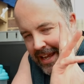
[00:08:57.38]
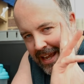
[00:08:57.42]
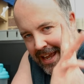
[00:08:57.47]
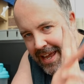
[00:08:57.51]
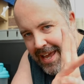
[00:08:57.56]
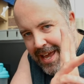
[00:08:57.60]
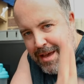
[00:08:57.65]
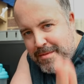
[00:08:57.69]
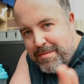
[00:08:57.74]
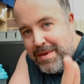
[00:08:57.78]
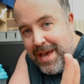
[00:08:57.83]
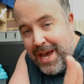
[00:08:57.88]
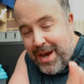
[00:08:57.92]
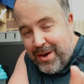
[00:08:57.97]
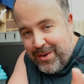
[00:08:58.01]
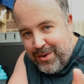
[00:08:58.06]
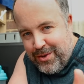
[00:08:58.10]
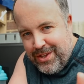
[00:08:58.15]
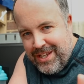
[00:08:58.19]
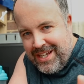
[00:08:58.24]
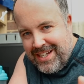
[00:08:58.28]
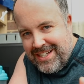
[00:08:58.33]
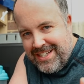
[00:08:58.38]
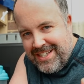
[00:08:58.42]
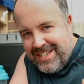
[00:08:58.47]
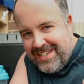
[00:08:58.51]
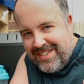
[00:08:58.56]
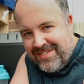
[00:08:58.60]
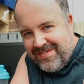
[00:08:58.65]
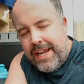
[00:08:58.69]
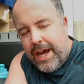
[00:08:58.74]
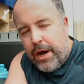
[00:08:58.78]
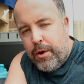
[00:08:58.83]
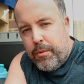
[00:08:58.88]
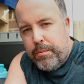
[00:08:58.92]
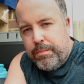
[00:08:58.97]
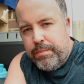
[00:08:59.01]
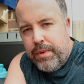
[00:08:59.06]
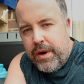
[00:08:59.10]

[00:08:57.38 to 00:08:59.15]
Hear me out on this. Now,